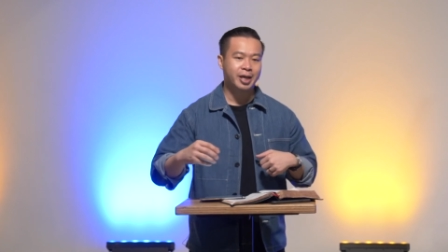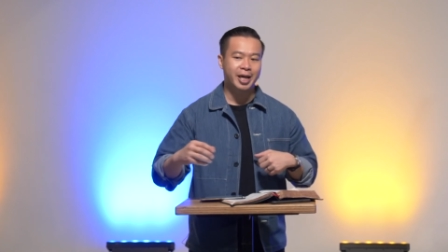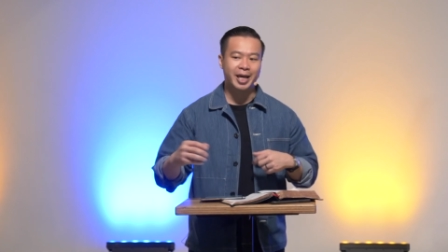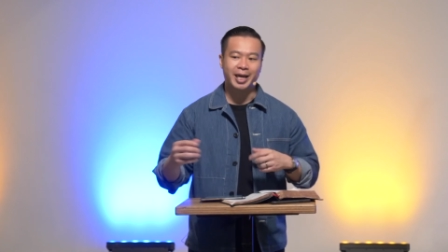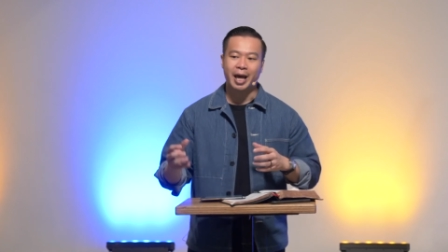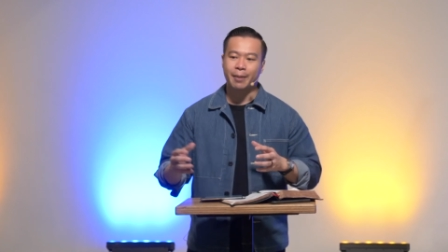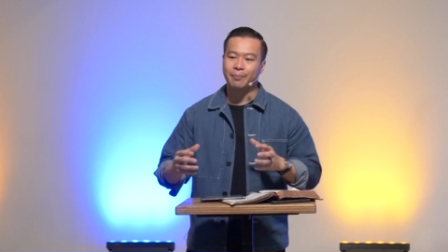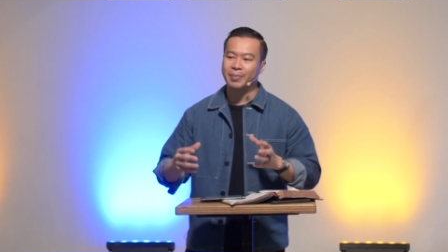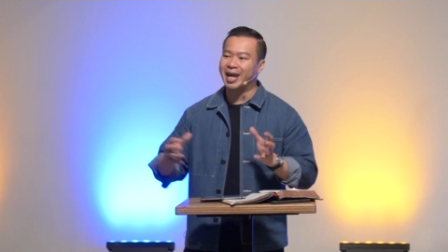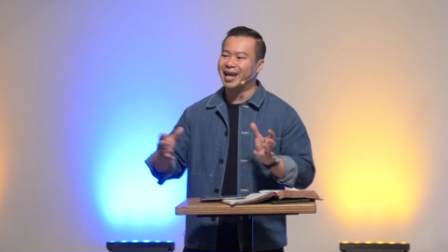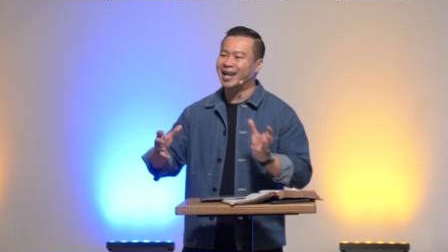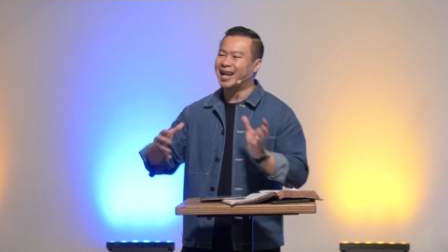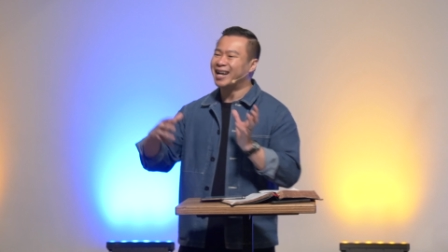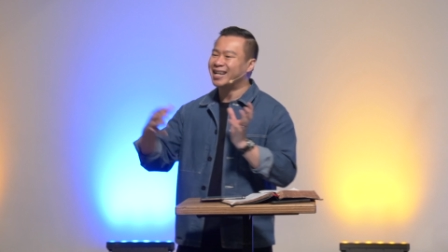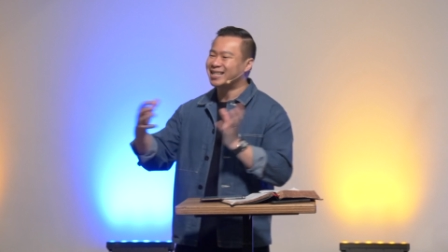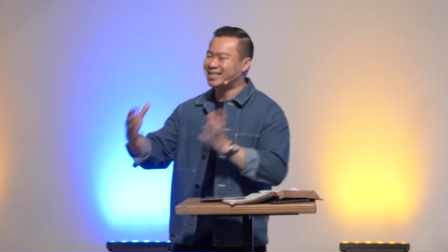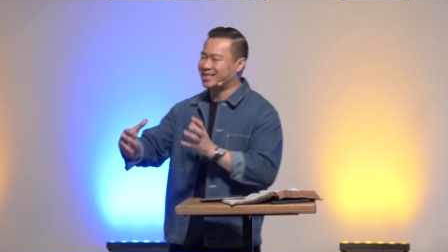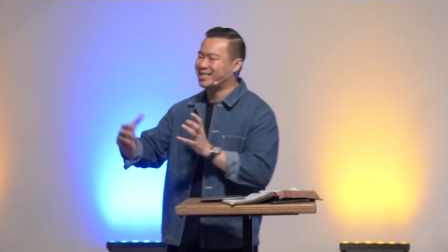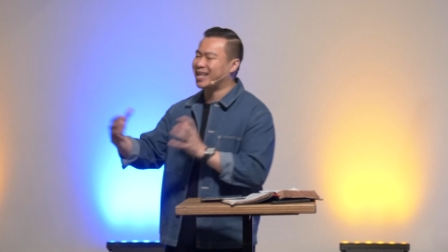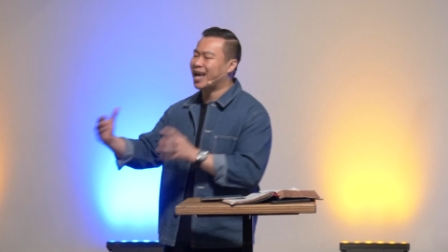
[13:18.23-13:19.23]
It can be an
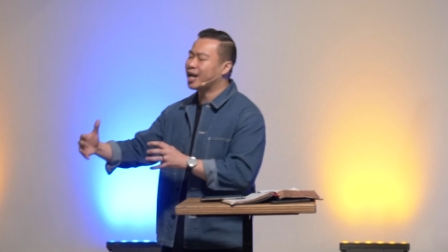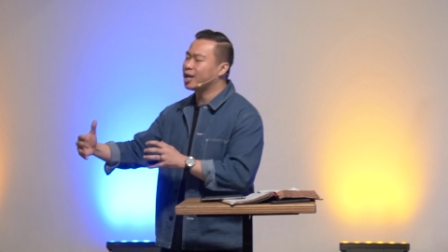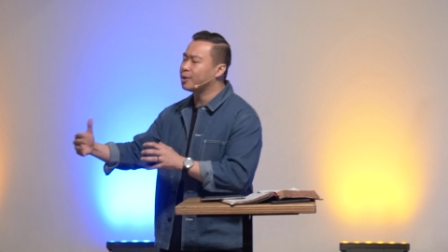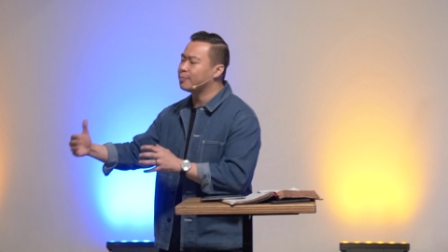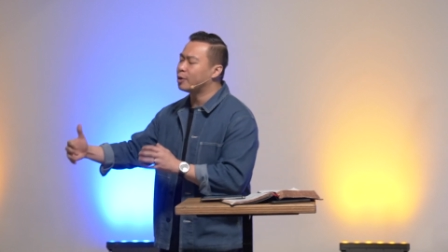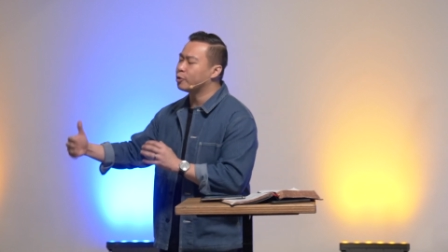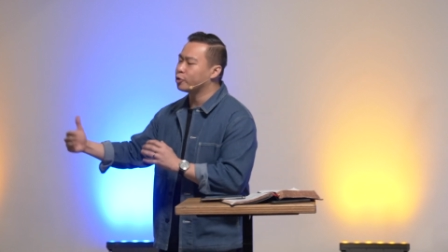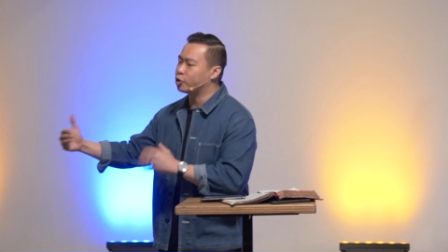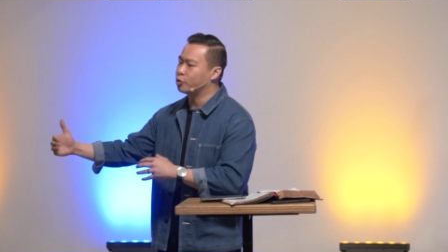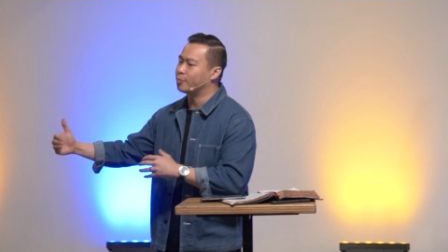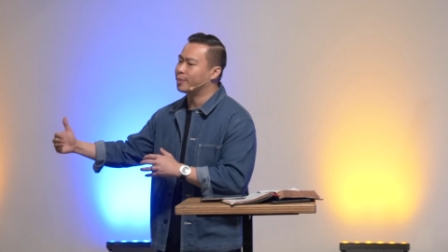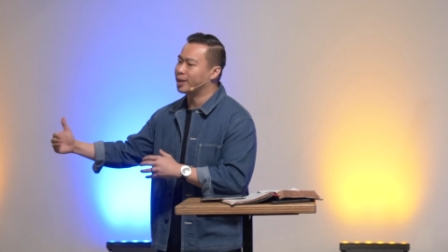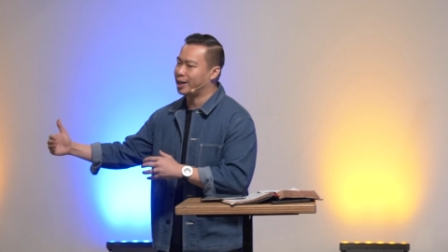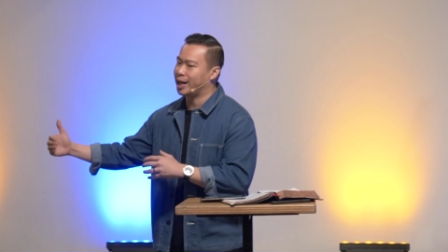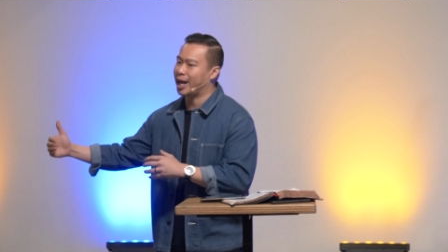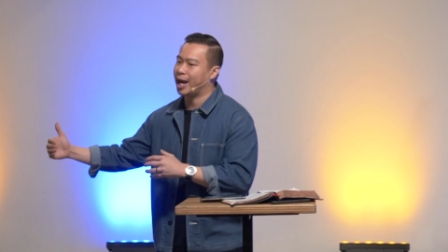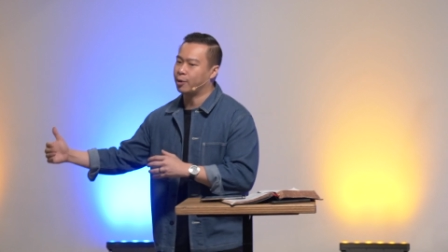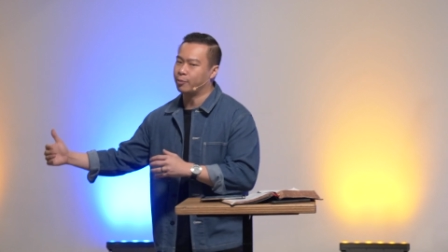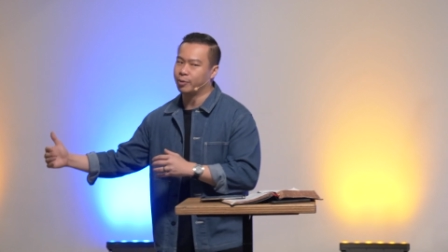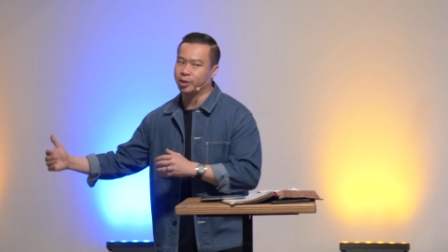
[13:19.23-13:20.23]
understandable human
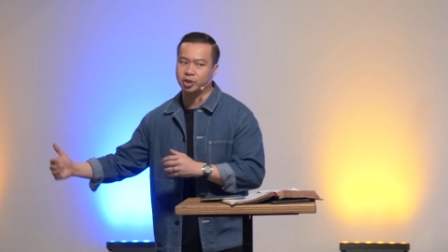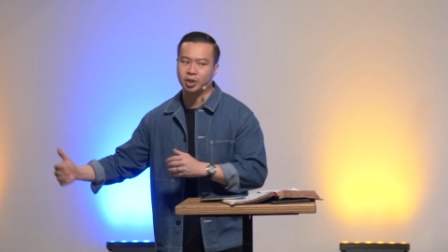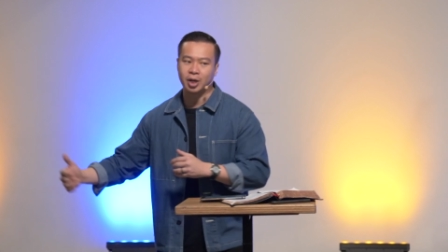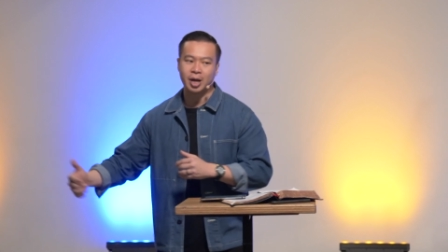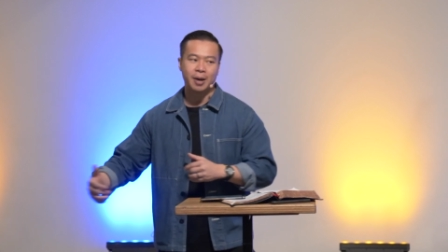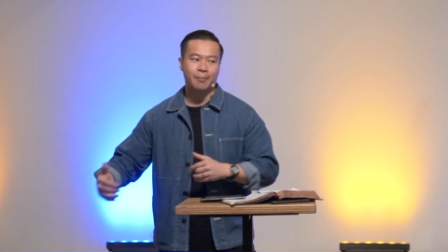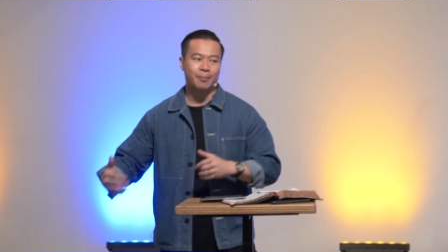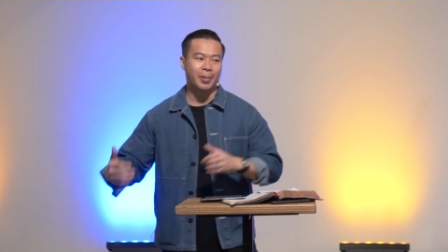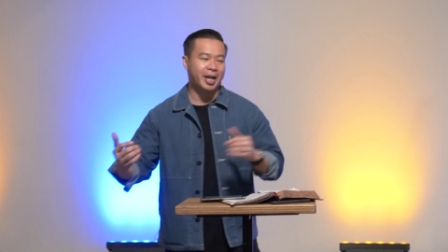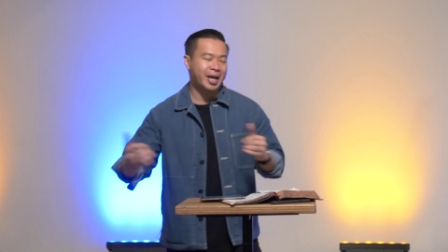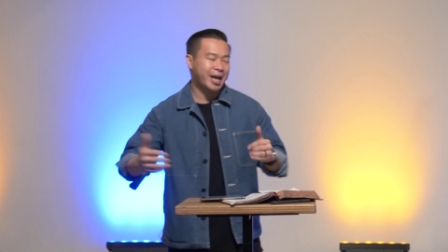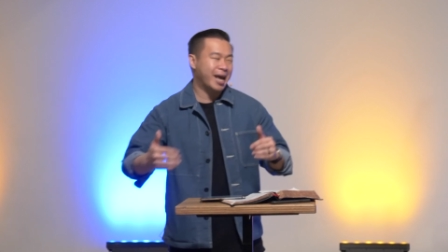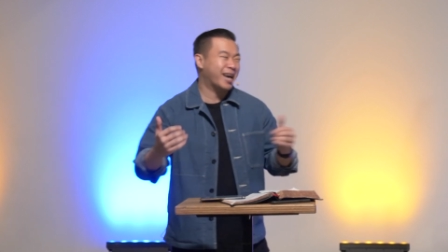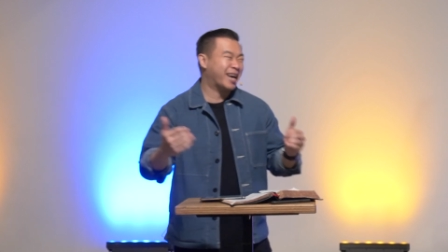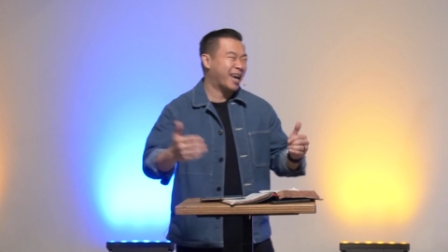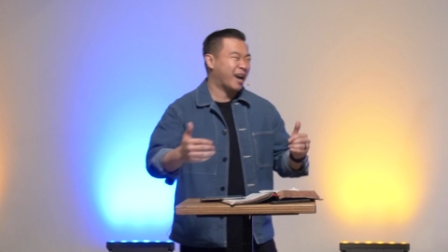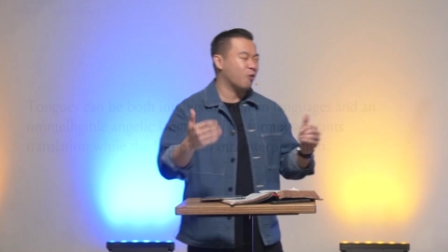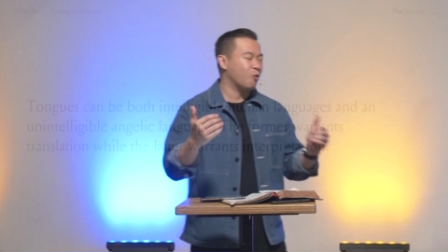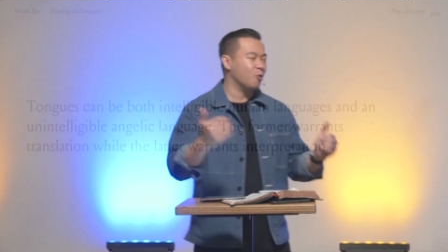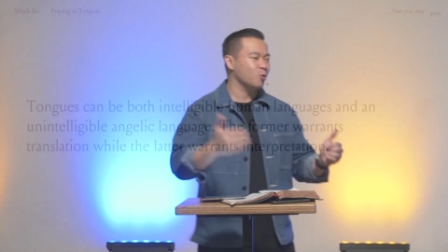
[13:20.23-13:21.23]
language, but
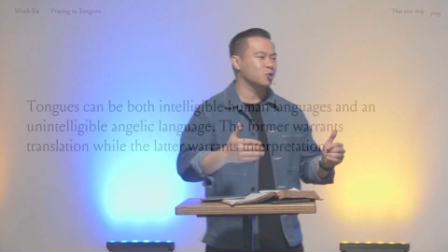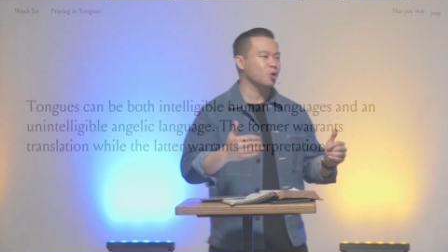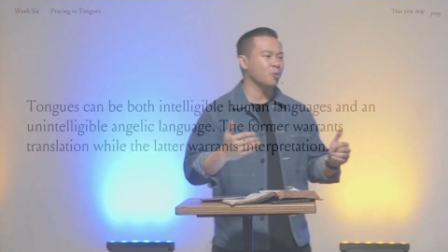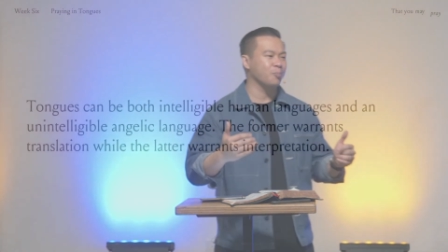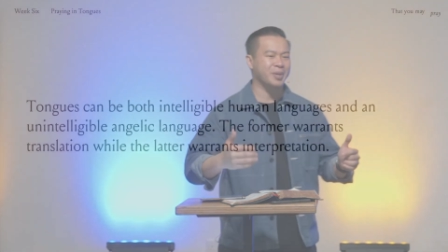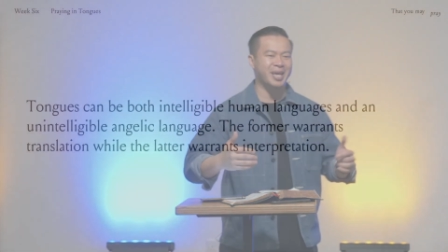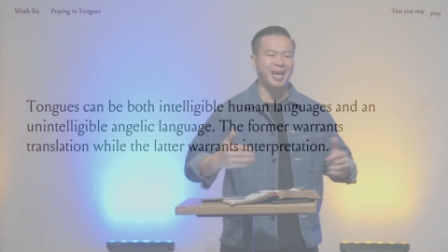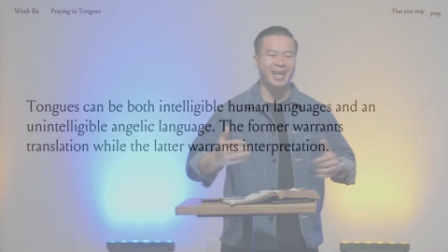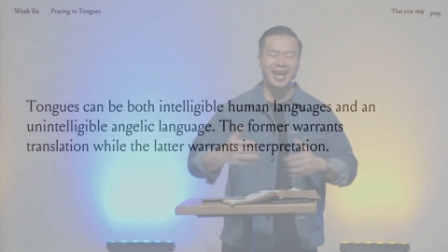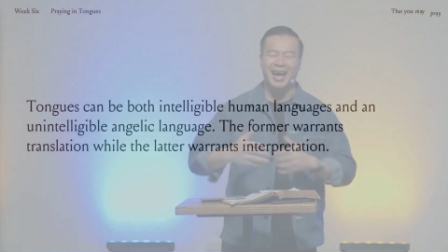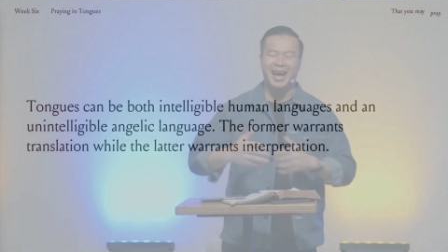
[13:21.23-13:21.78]
it, can also be an